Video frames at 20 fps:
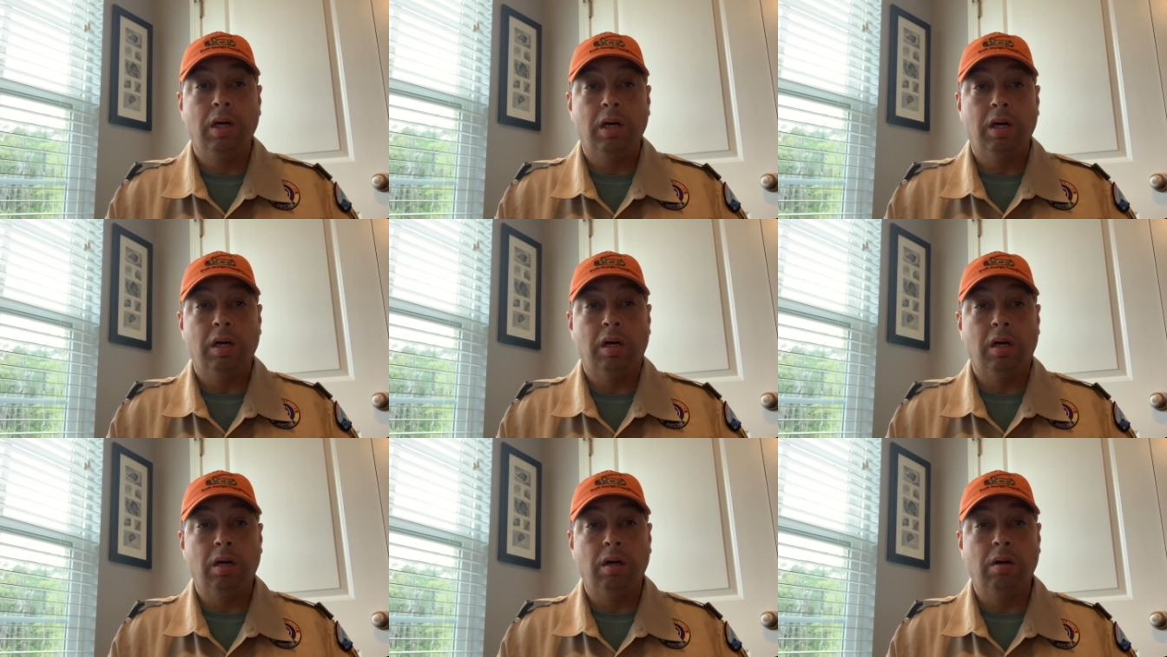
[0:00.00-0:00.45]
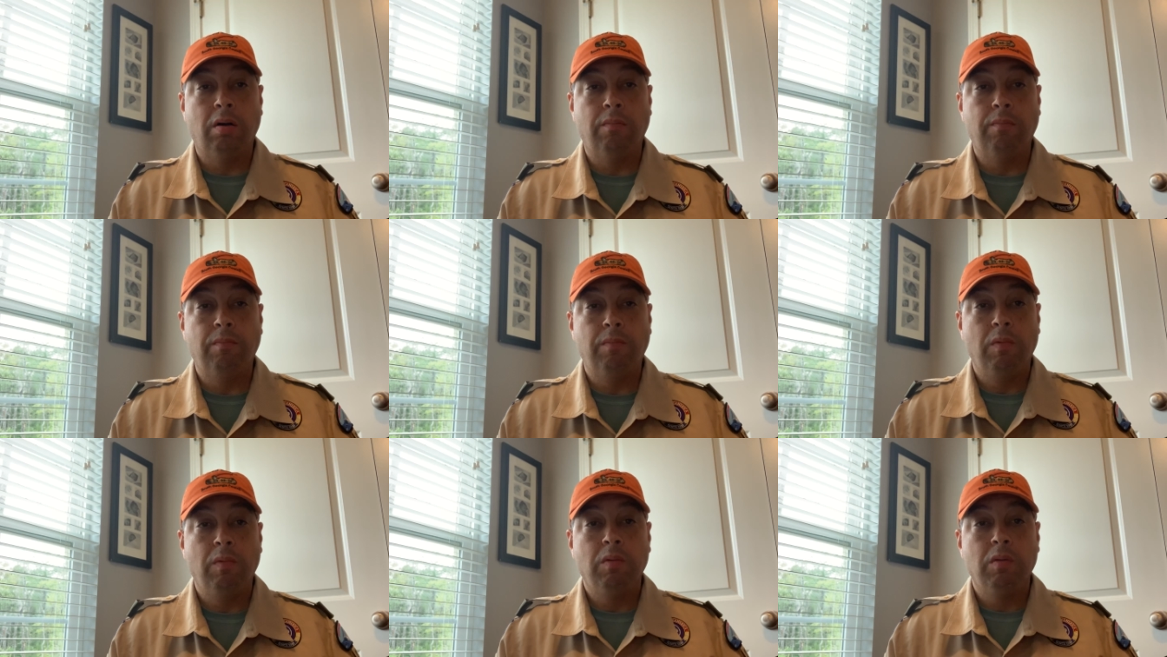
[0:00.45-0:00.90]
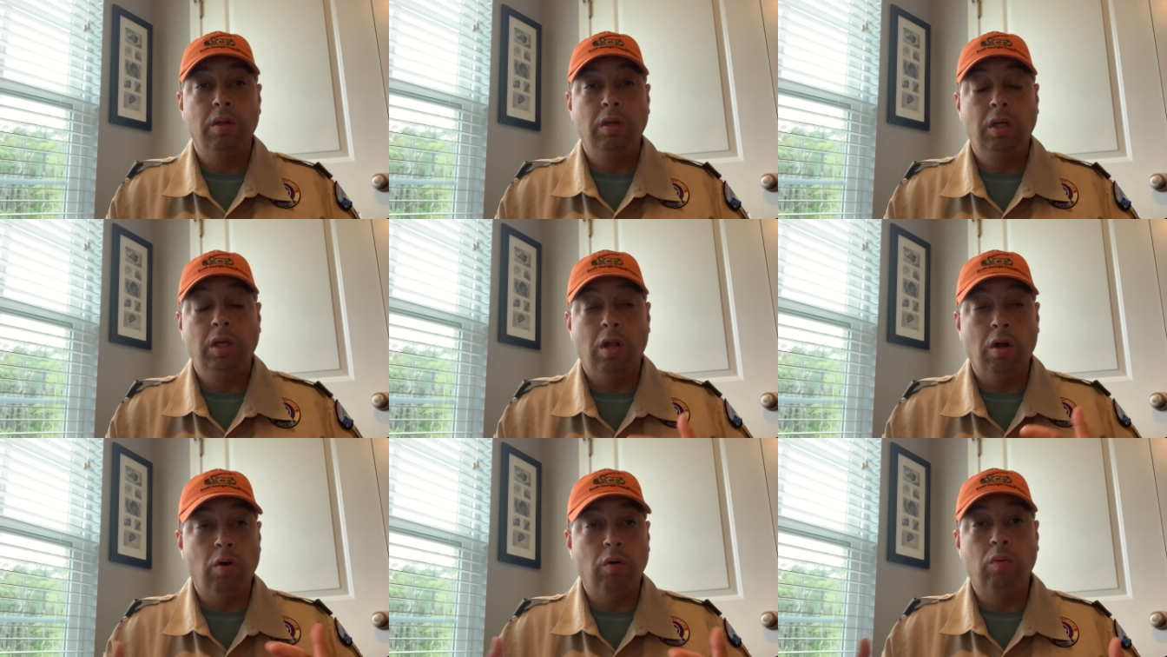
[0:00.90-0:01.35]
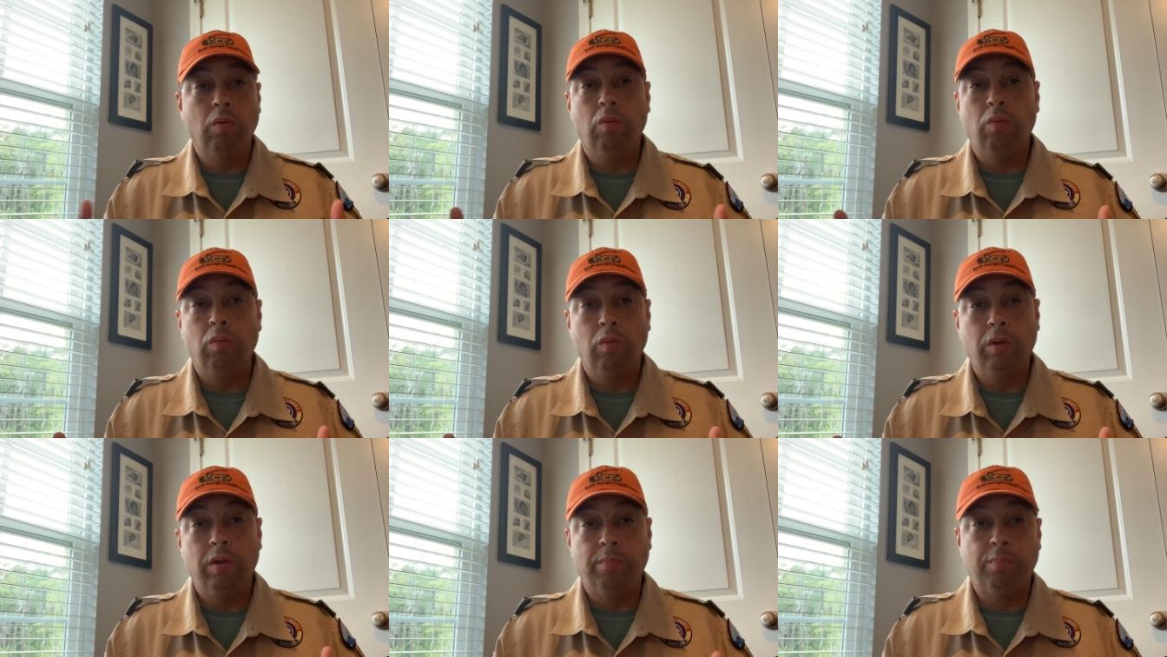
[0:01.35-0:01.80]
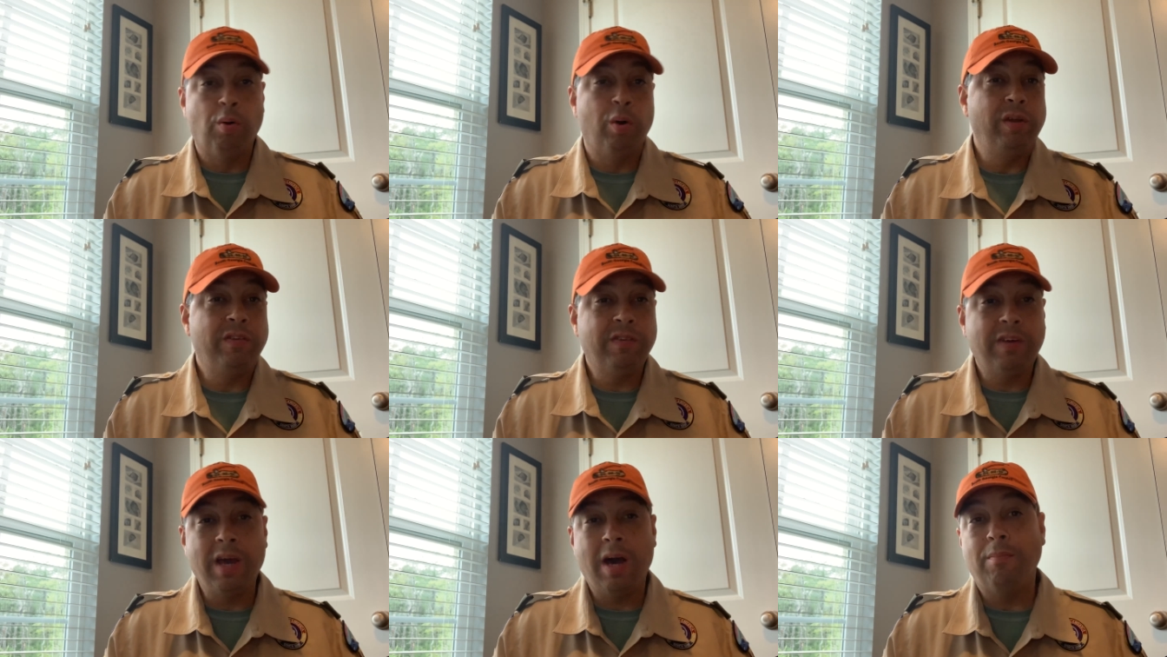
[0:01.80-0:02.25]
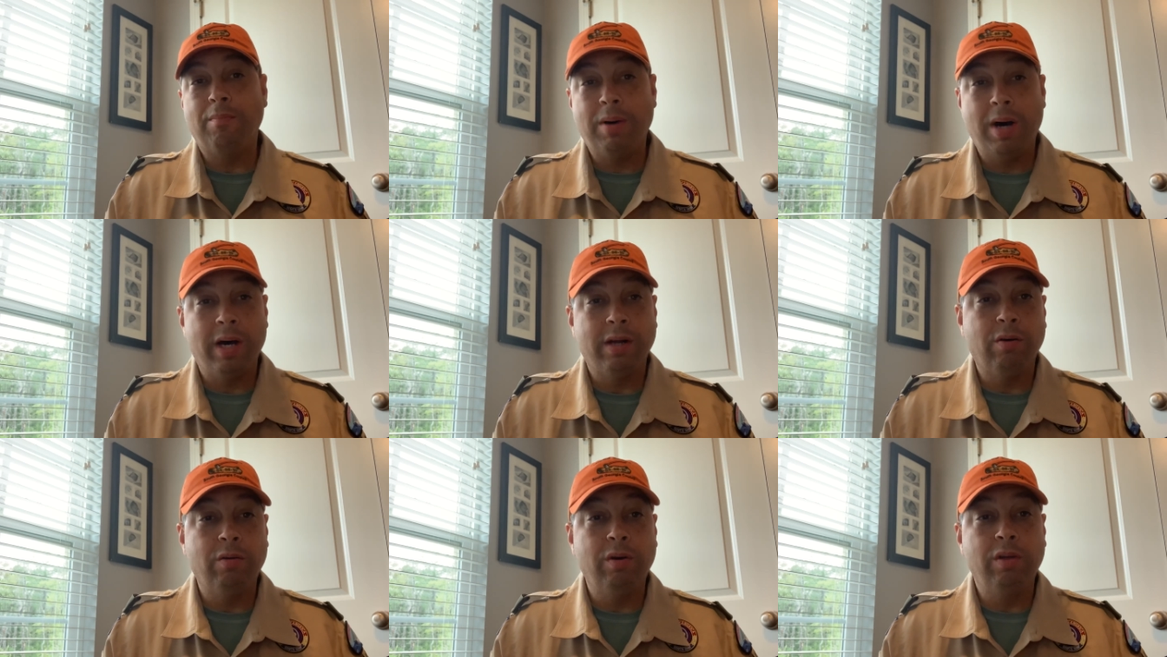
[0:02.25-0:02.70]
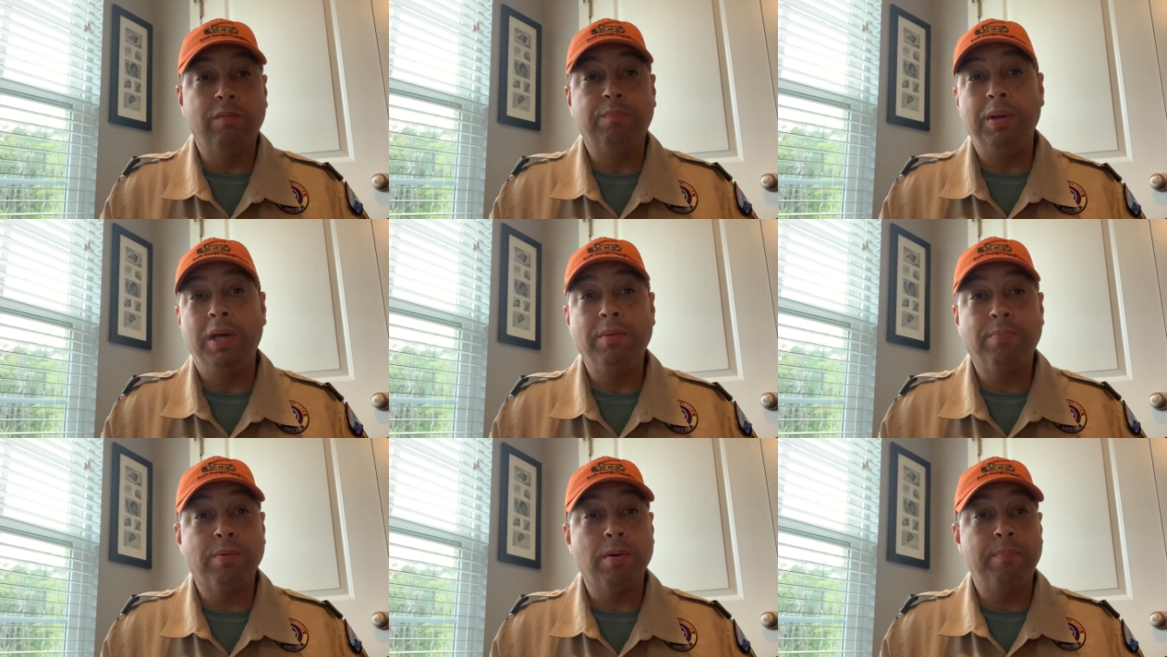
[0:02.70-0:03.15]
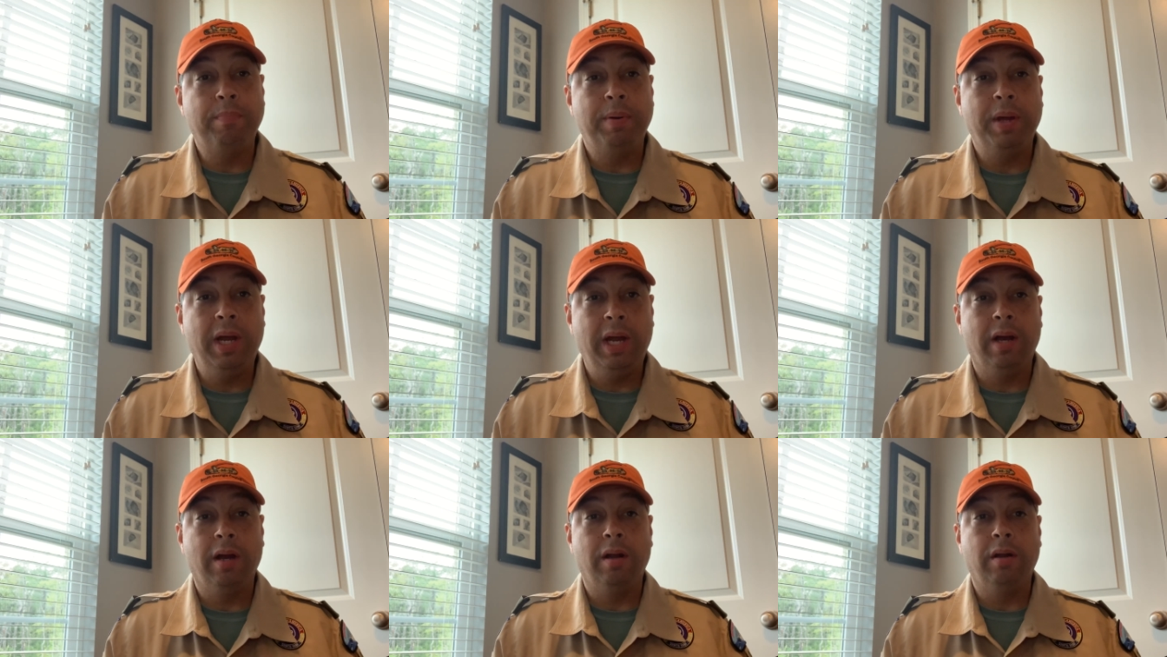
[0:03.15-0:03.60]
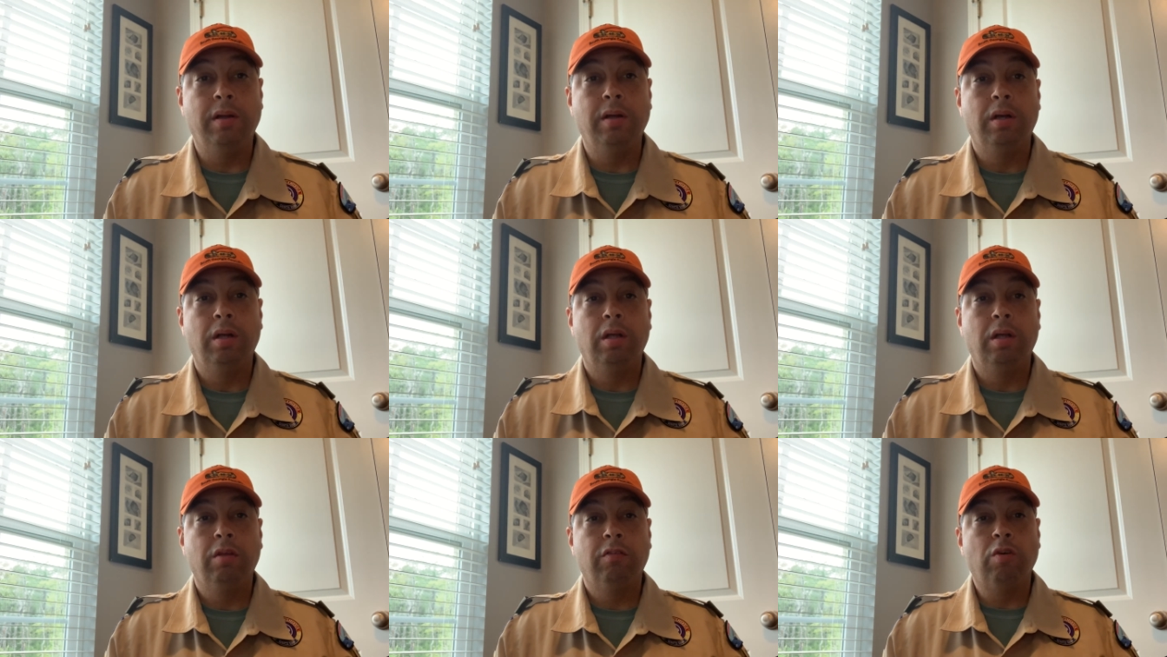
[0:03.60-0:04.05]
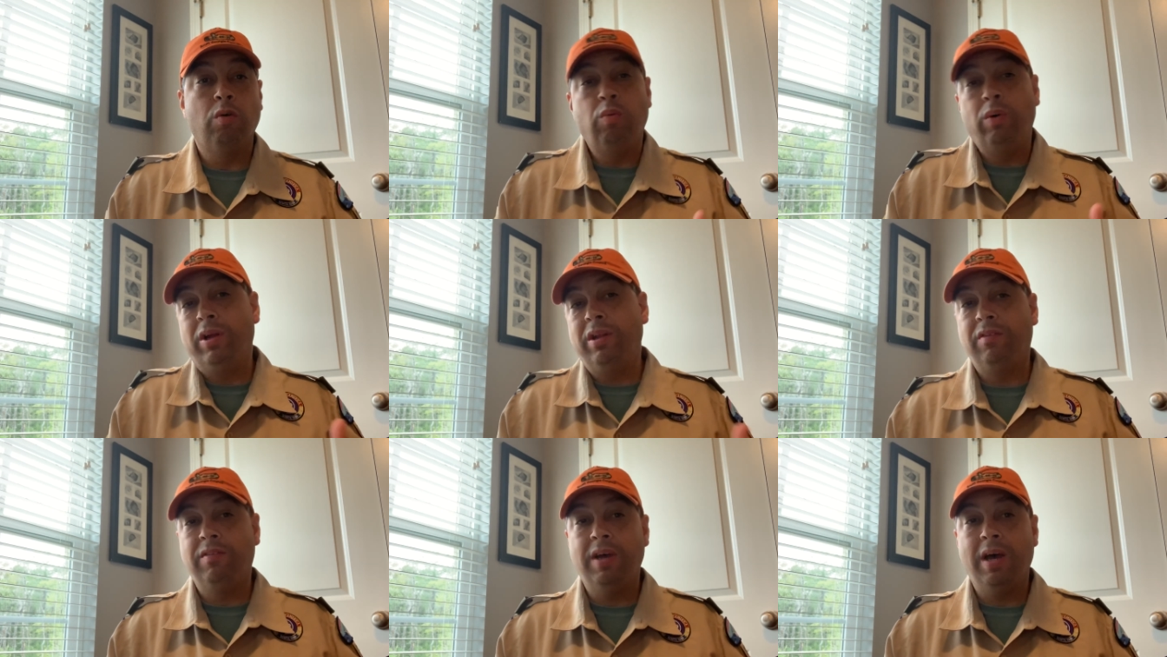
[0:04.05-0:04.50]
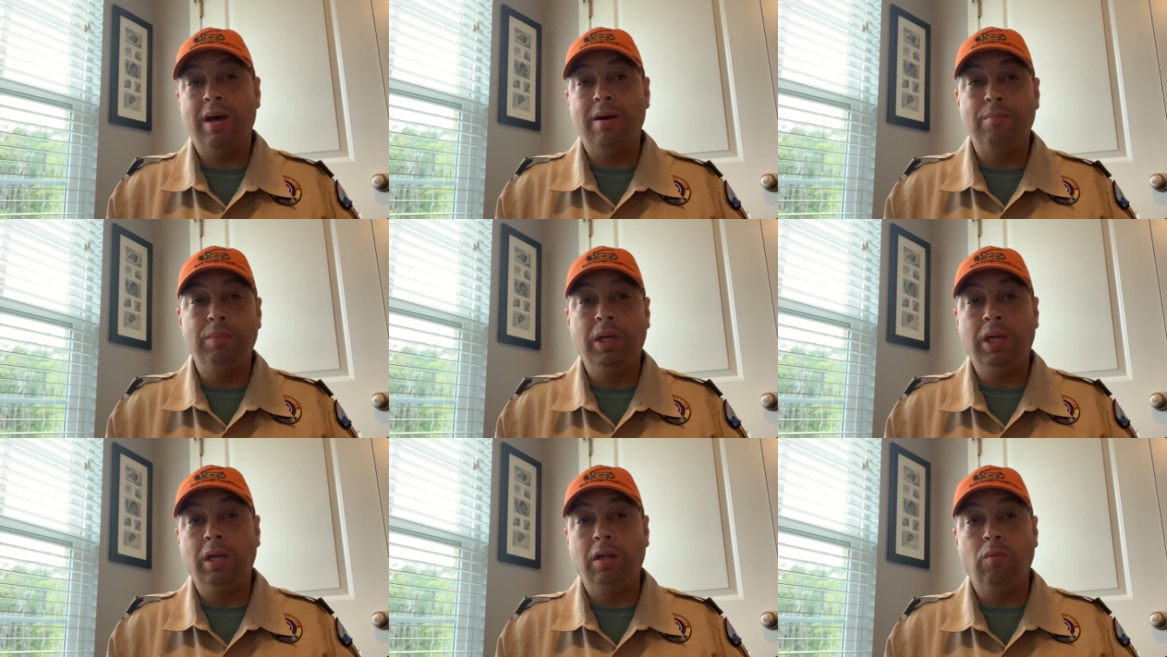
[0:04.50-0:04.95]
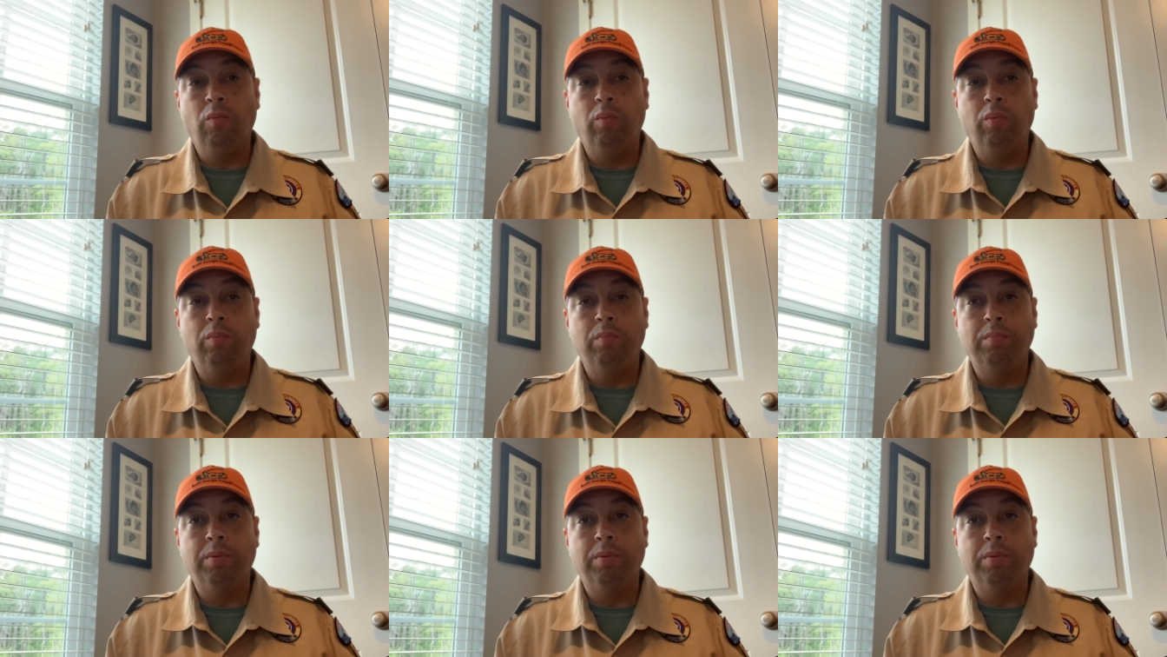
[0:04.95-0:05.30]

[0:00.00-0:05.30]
The Boy Scout motto is "Be prepared." So what does that mean?